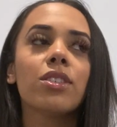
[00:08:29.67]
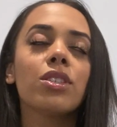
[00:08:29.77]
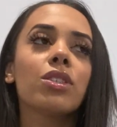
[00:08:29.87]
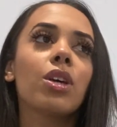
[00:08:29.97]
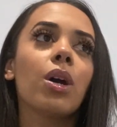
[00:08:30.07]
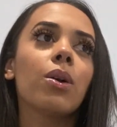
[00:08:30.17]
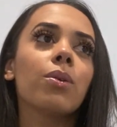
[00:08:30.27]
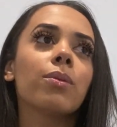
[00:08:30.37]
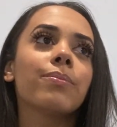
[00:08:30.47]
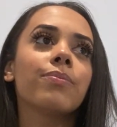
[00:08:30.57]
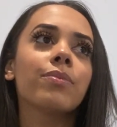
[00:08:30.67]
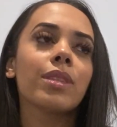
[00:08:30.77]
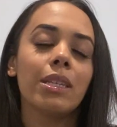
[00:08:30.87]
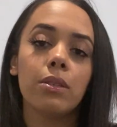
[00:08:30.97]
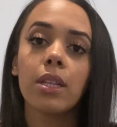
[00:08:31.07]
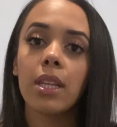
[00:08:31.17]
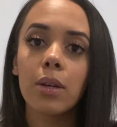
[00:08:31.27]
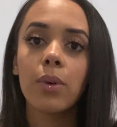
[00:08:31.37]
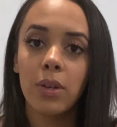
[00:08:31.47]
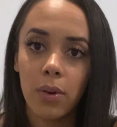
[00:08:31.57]
So
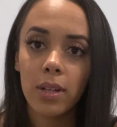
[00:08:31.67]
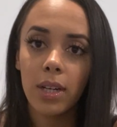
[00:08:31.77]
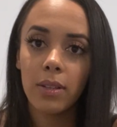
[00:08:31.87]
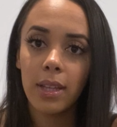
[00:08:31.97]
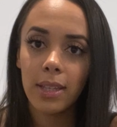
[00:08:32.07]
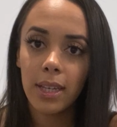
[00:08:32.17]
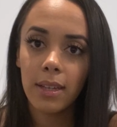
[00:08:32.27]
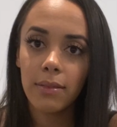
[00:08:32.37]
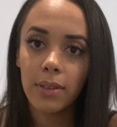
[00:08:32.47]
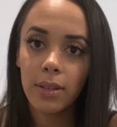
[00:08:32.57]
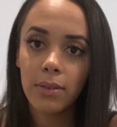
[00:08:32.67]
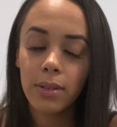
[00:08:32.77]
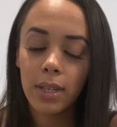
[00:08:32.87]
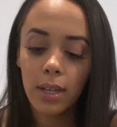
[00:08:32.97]
liquid Norco that they give you.